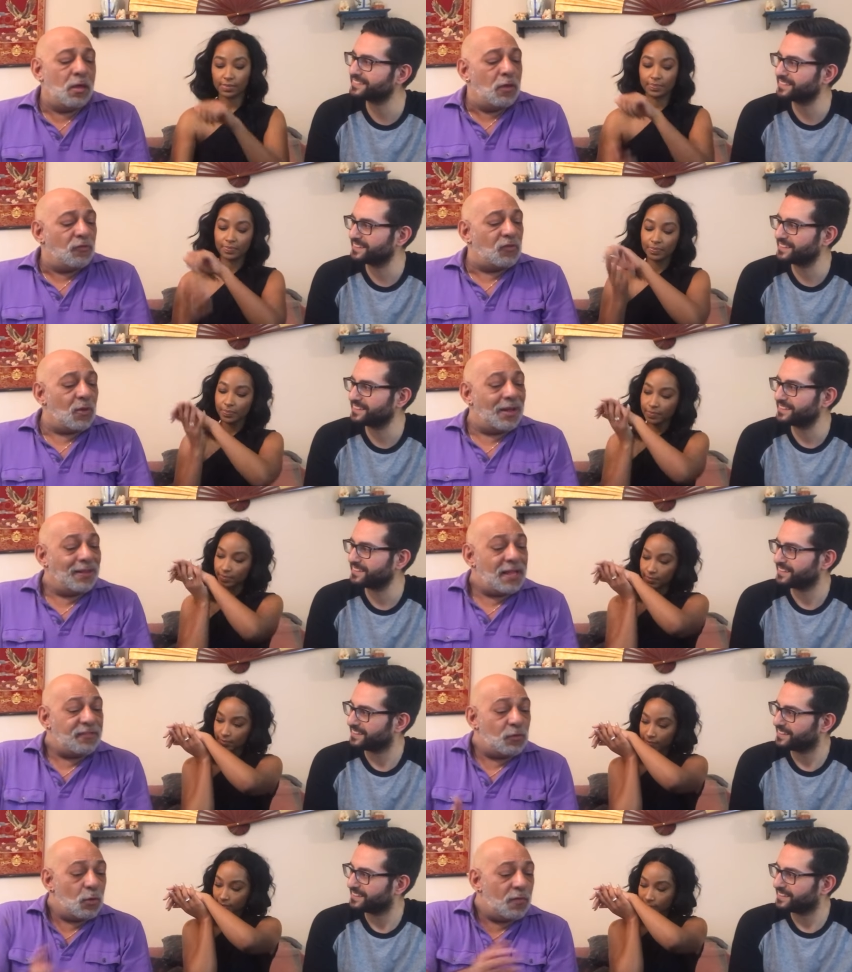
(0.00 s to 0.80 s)
Speaker 1: So
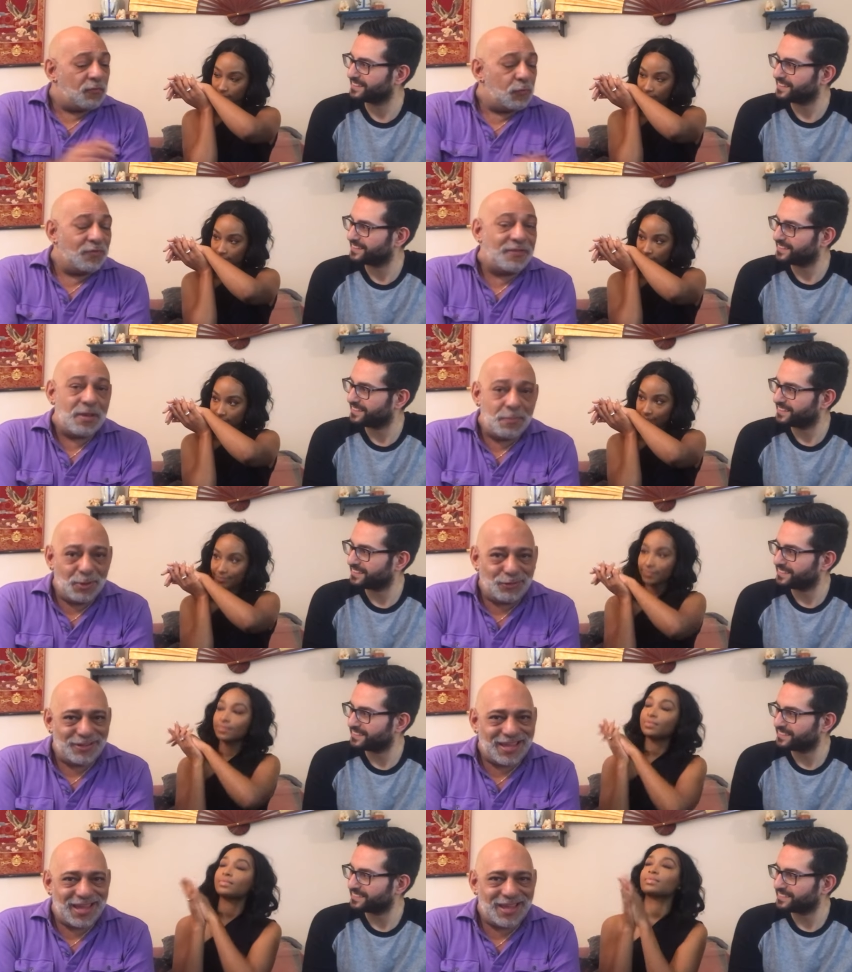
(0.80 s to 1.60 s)
I'd like to offer a 10
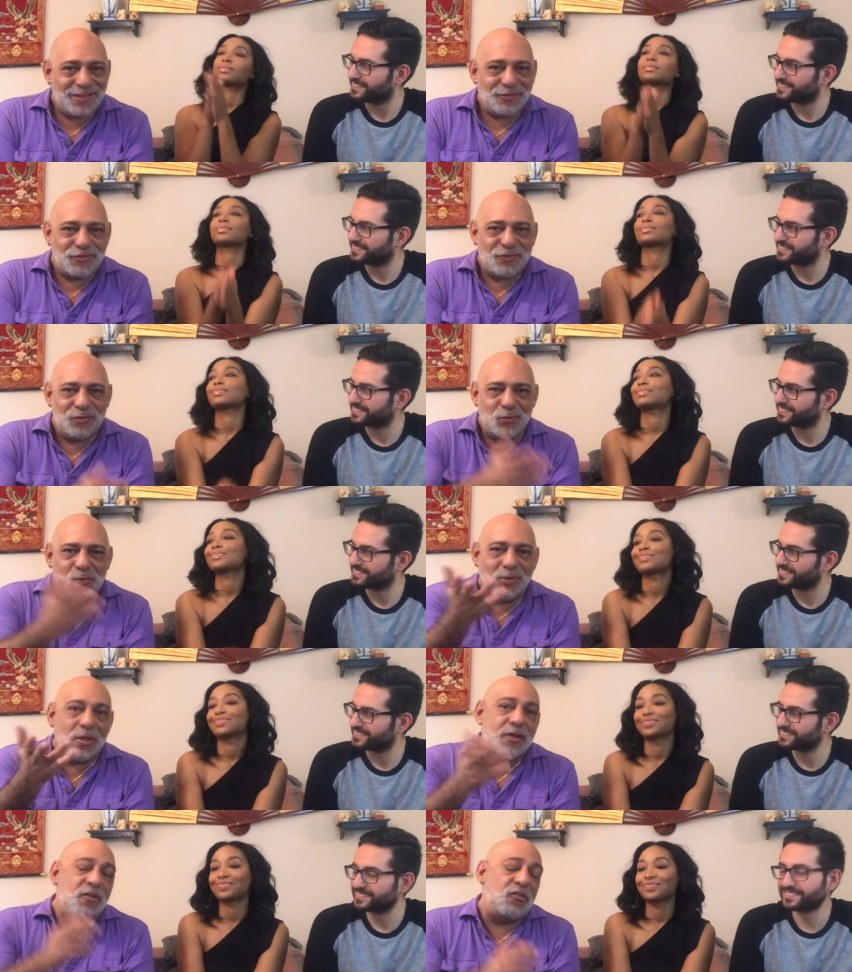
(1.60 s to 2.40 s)
ml decant to
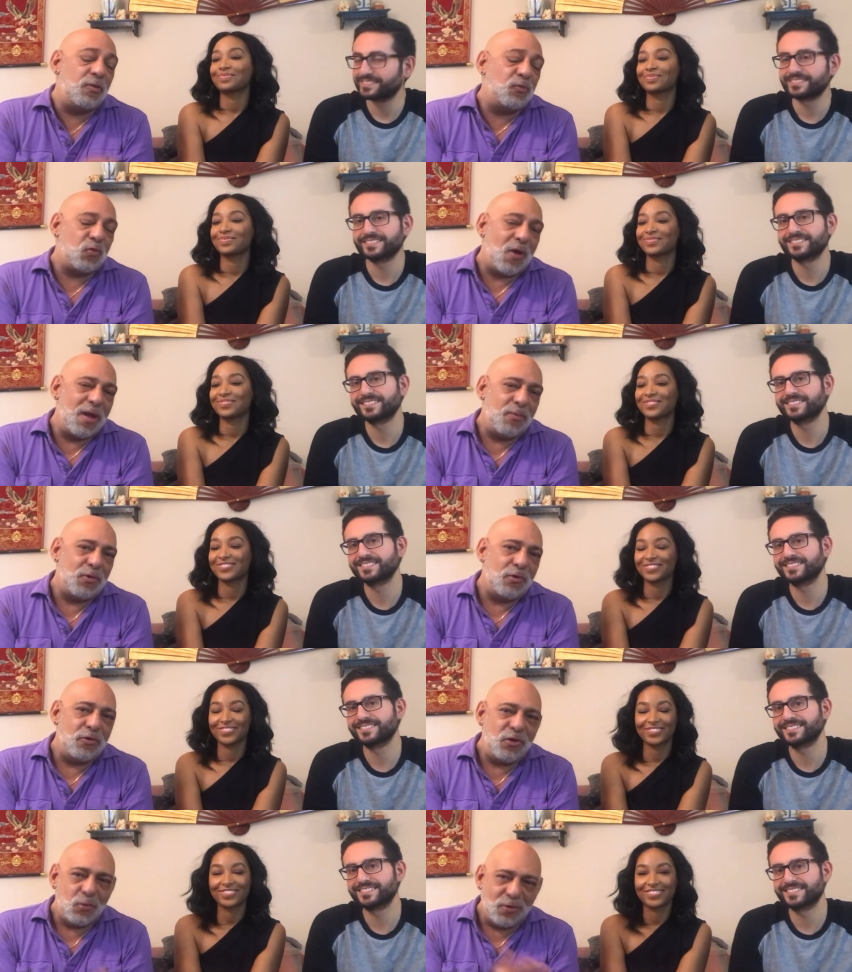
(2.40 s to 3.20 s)
one lucky
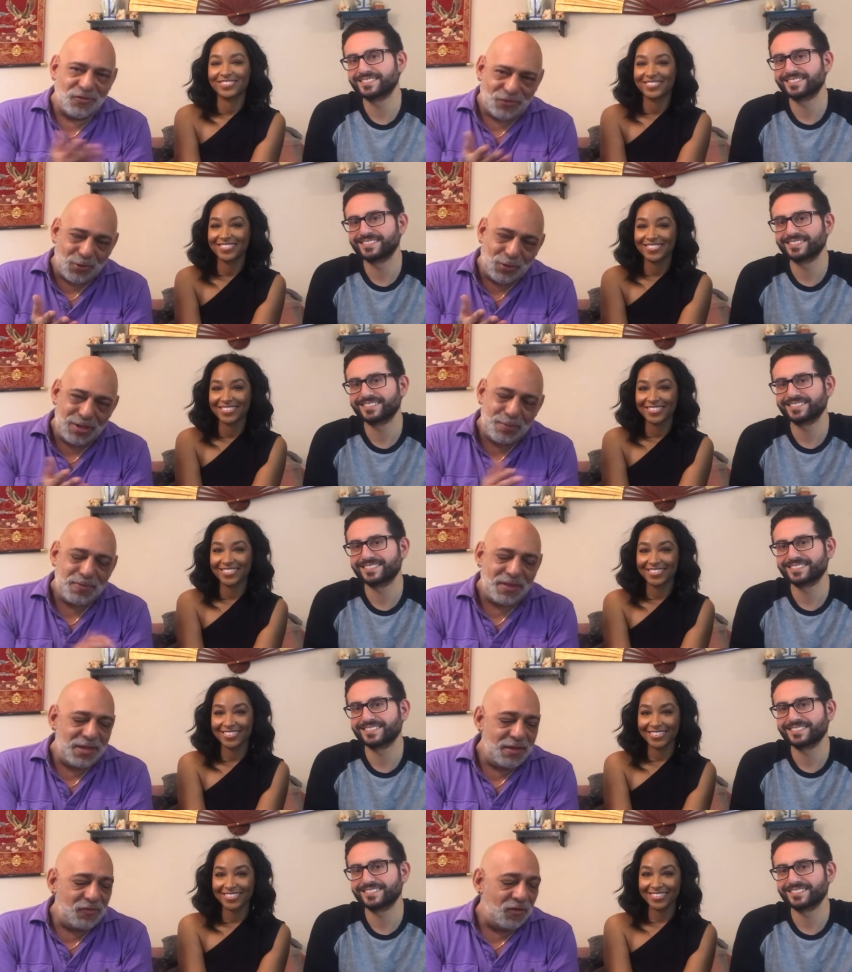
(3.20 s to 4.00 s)
subscriber, US only,
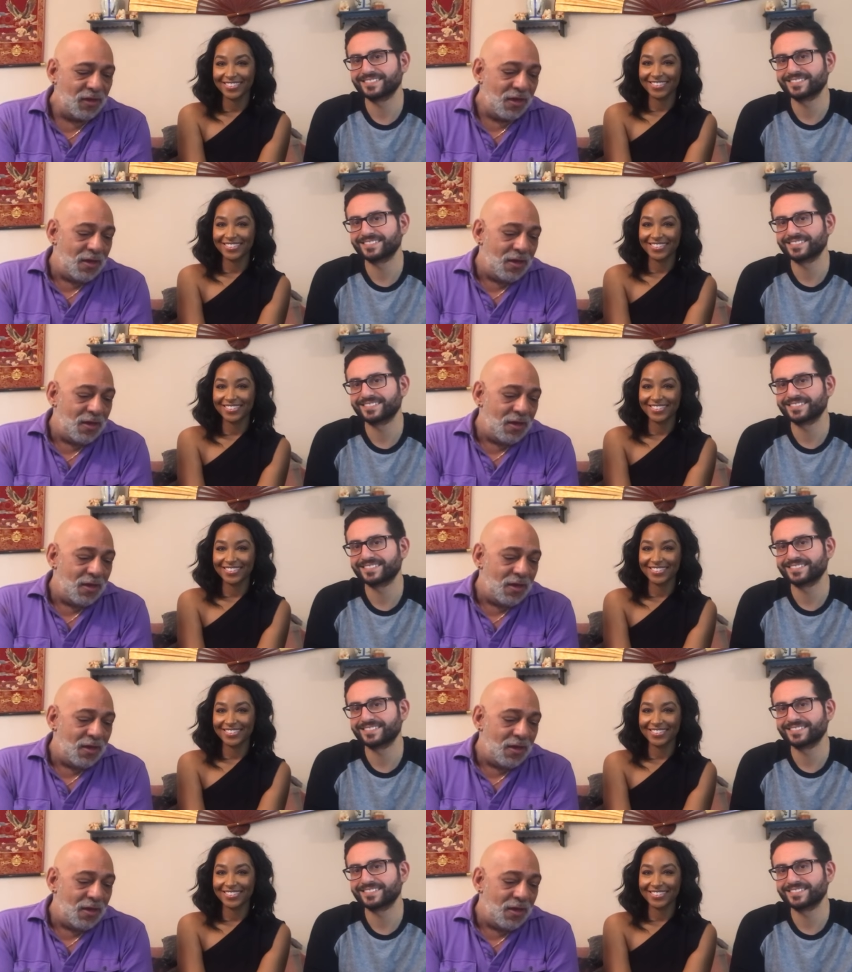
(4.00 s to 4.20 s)
please